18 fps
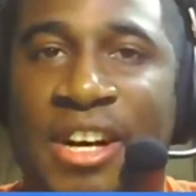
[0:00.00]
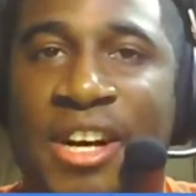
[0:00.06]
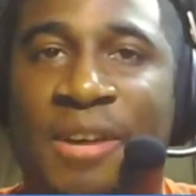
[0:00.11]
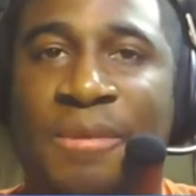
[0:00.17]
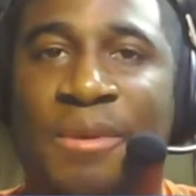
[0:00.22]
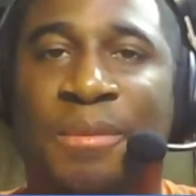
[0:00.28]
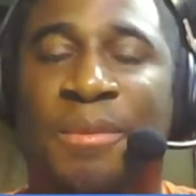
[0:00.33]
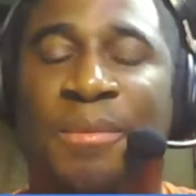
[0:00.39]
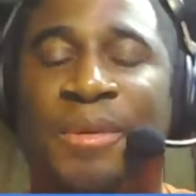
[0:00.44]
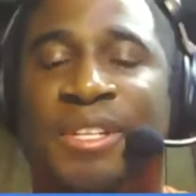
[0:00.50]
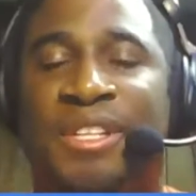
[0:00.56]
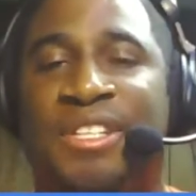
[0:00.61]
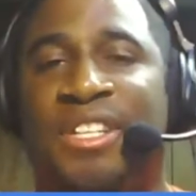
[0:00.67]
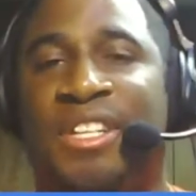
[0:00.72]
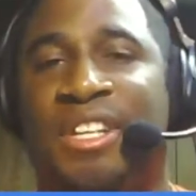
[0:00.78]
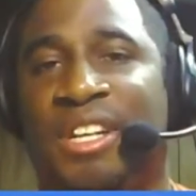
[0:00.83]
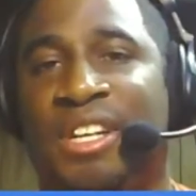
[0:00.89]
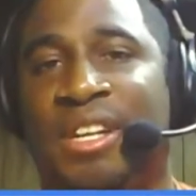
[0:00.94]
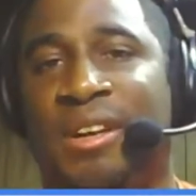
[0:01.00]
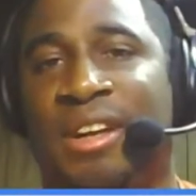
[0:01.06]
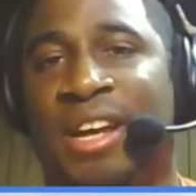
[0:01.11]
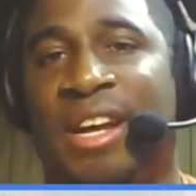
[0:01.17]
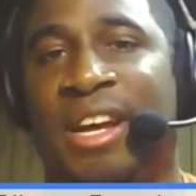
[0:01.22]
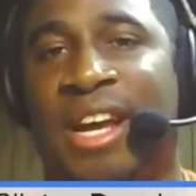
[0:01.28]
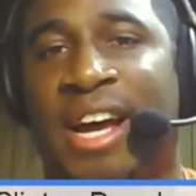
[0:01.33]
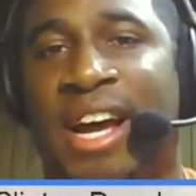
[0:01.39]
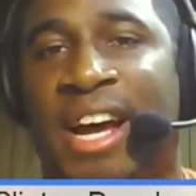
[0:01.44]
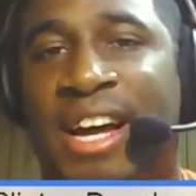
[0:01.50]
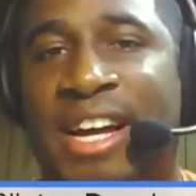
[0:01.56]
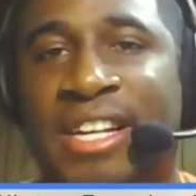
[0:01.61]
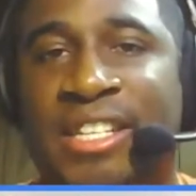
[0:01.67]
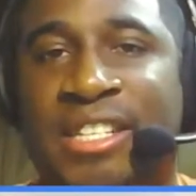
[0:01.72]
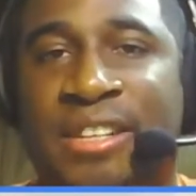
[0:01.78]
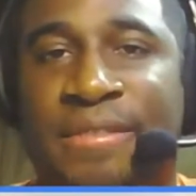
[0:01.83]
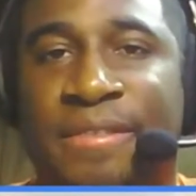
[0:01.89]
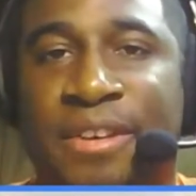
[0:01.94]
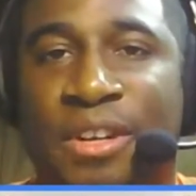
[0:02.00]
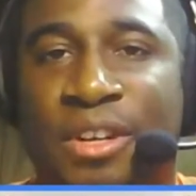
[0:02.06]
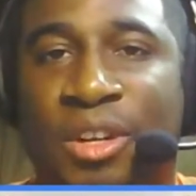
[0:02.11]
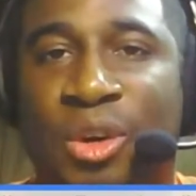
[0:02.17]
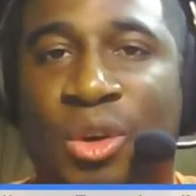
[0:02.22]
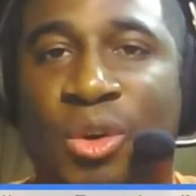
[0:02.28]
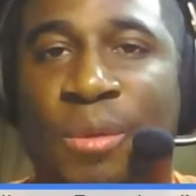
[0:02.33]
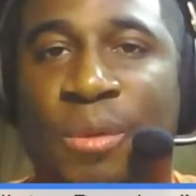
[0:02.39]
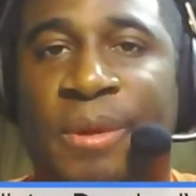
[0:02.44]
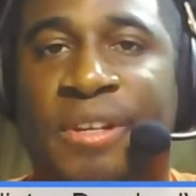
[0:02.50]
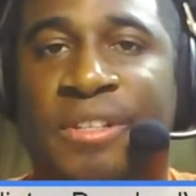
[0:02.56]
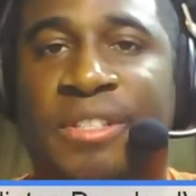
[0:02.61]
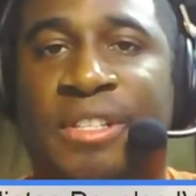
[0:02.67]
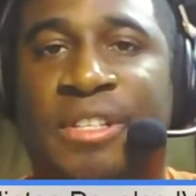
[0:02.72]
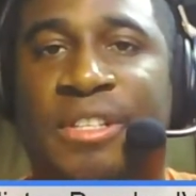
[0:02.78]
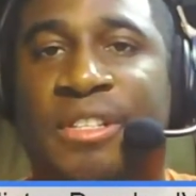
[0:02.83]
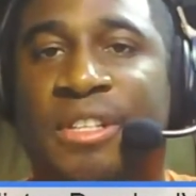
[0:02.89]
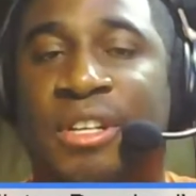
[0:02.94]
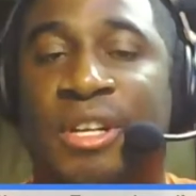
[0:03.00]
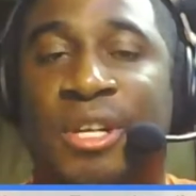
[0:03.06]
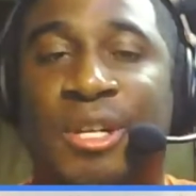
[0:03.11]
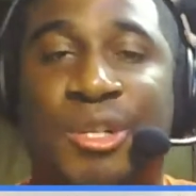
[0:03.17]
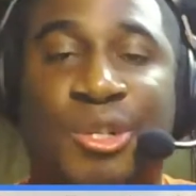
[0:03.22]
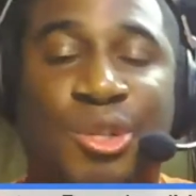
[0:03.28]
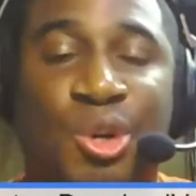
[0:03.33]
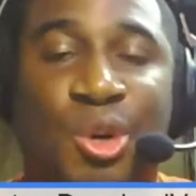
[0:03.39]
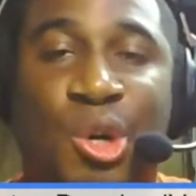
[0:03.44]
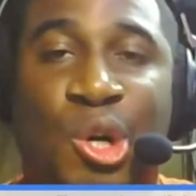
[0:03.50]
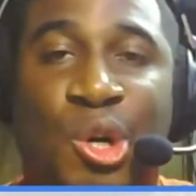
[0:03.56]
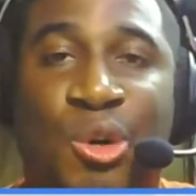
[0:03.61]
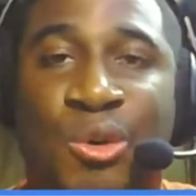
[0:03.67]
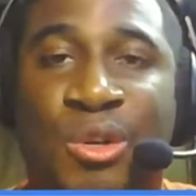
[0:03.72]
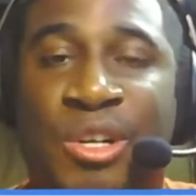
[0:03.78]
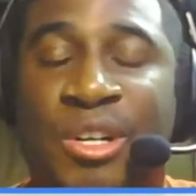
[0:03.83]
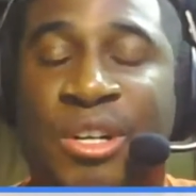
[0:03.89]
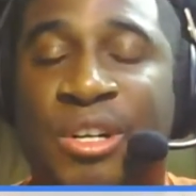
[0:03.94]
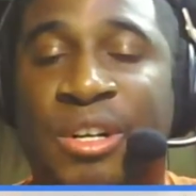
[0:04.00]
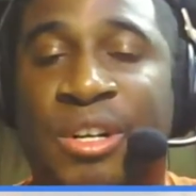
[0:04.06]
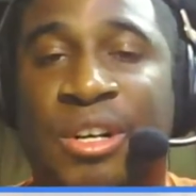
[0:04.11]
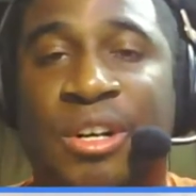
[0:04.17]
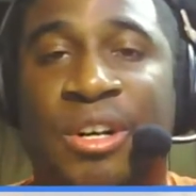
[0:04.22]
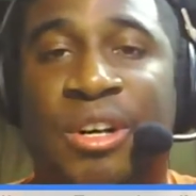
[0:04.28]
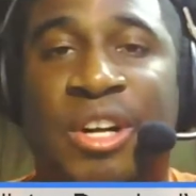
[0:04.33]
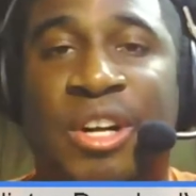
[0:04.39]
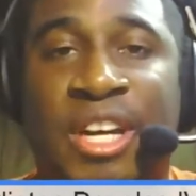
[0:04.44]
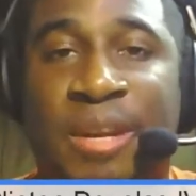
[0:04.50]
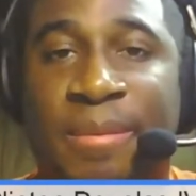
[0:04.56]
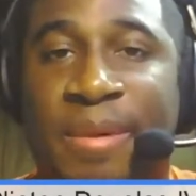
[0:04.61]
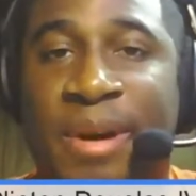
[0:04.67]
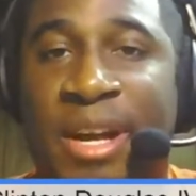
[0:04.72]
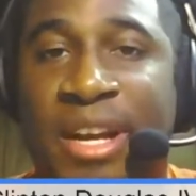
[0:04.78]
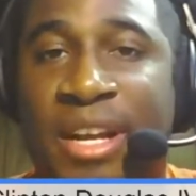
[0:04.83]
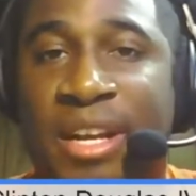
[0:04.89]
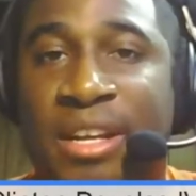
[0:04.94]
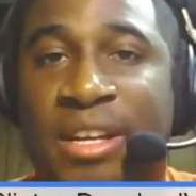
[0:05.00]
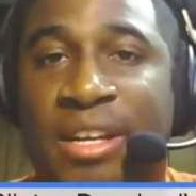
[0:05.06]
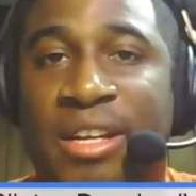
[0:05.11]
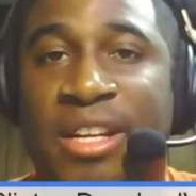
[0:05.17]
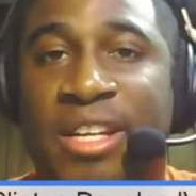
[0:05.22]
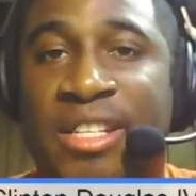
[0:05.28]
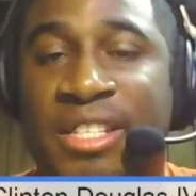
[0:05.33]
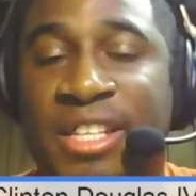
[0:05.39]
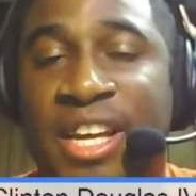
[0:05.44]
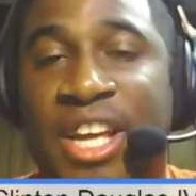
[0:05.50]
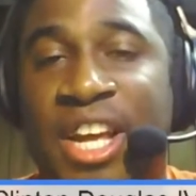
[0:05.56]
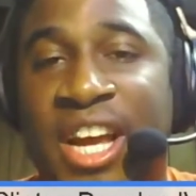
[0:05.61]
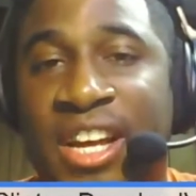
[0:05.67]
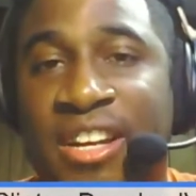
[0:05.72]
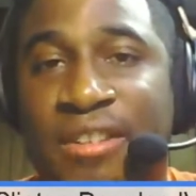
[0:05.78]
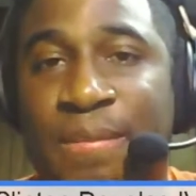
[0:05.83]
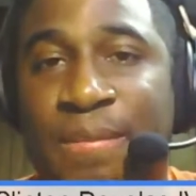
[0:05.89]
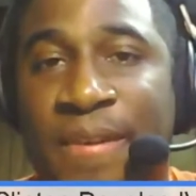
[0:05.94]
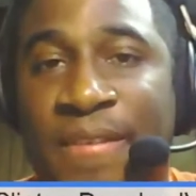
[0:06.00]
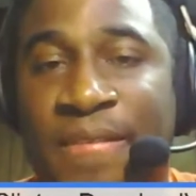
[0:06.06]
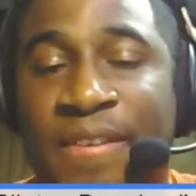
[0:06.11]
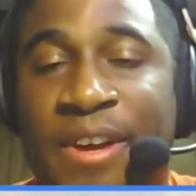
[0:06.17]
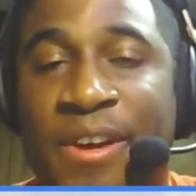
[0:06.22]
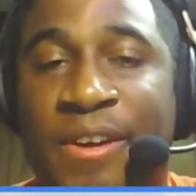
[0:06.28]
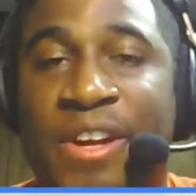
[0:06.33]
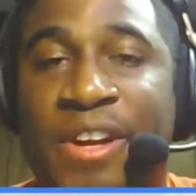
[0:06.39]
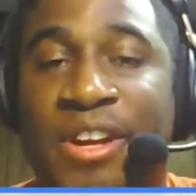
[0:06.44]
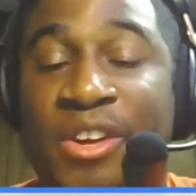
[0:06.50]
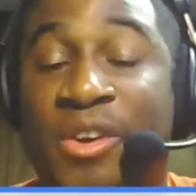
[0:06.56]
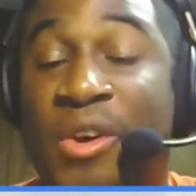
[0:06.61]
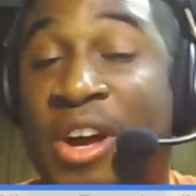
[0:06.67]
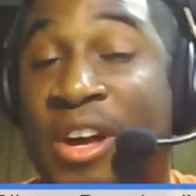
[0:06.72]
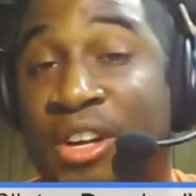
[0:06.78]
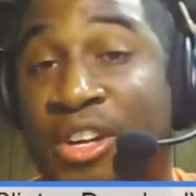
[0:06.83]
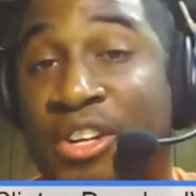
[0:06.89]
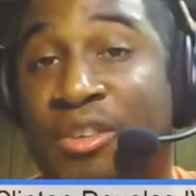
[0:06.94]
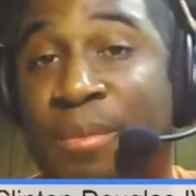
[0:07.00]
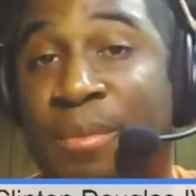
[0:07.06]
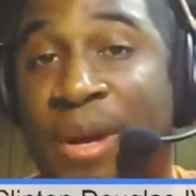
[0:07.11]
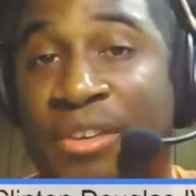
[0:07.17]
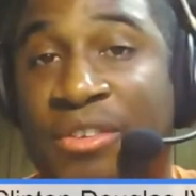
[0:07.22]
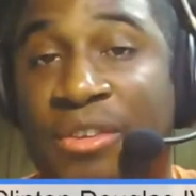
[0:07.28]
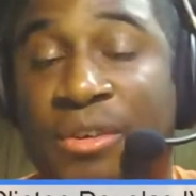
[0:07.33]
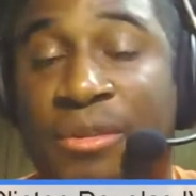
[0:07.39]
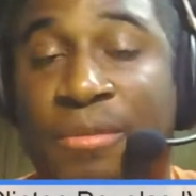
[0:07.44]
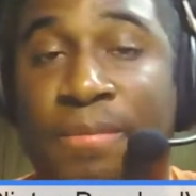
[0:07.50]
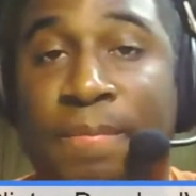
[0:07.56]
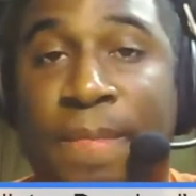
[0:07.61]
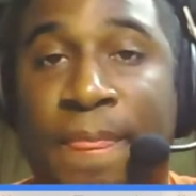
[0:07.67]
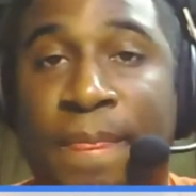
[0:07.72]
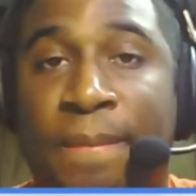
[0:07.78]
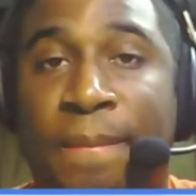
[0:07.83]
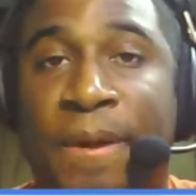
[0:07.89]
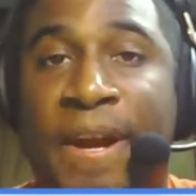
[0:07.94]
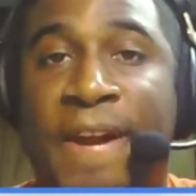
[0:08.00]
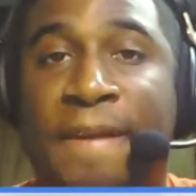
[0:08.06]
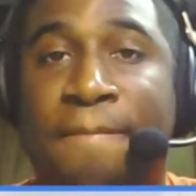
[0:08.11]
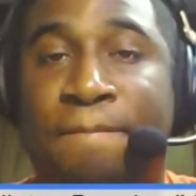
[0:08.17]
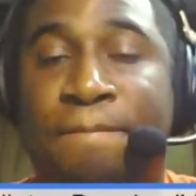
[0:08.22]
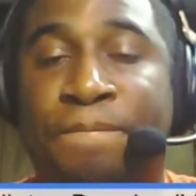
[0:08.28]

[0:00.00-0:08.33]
I'm going to put this in the eyes of a local business, store owner, anybody. Let's say you had a good special, right?